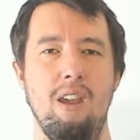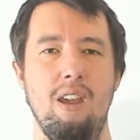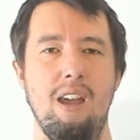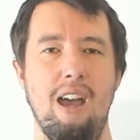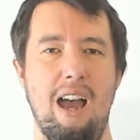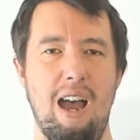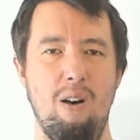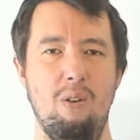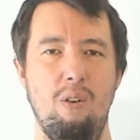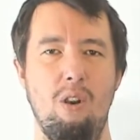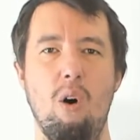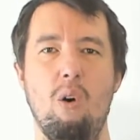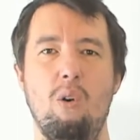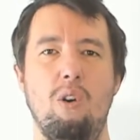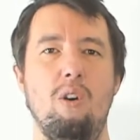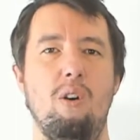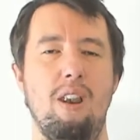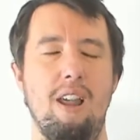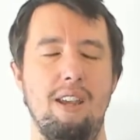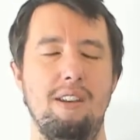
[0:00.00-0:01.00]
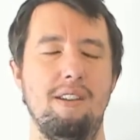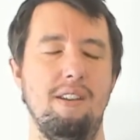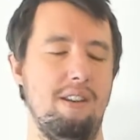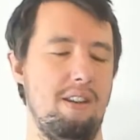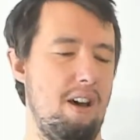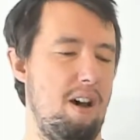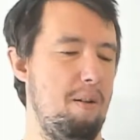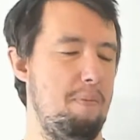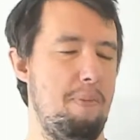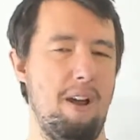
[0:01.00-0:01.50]
how long your lessons
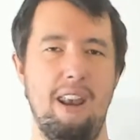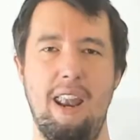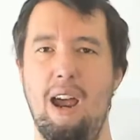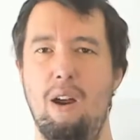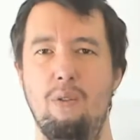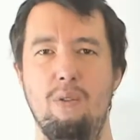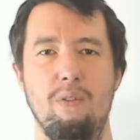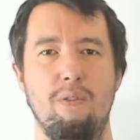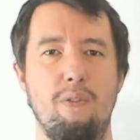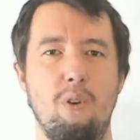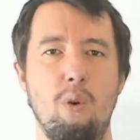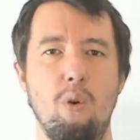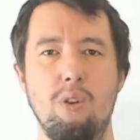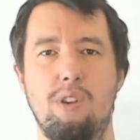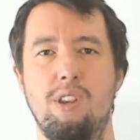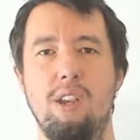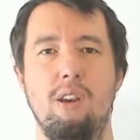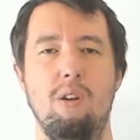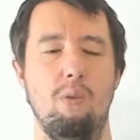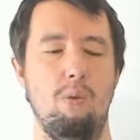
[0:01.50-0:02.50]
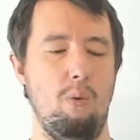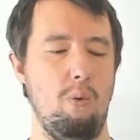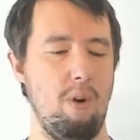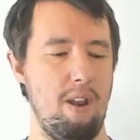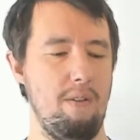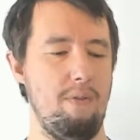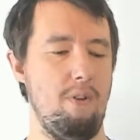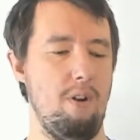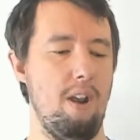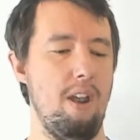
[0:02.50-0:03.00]
are, but an hour and 40 or
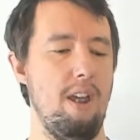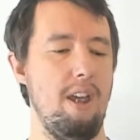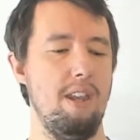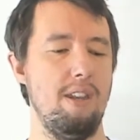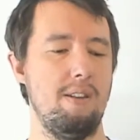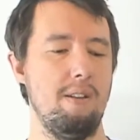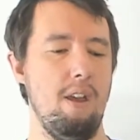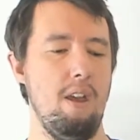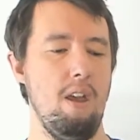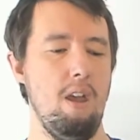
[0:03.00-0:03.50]
whatever it is,